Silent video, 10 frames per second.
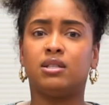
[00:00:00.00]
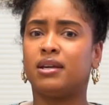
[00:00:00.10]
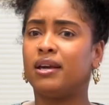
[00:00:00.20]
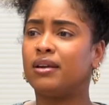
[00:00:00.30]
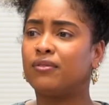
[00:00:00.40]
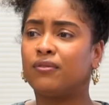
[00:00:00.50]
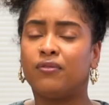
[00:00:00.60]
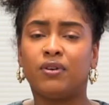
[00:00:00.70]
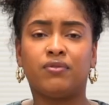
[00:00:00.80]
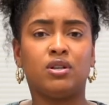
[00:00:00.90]
Take
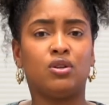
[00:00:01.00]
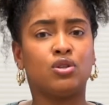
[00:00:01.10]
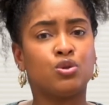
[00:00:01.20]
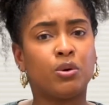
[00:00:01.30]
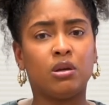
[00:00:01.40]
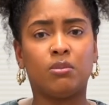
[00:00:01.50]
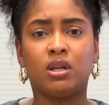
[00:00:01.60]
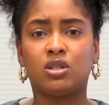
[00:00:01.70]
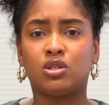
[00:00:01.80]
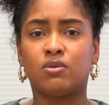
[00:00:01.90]
15 or 20
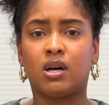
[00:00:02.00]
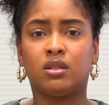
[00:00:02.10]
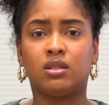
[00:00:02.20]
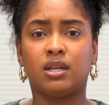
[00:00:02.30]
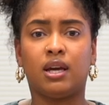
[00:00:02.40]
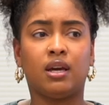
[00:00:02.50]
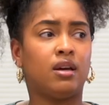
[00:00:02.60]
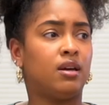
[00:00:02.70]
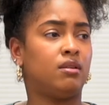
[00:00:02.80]
minutes throughout the day.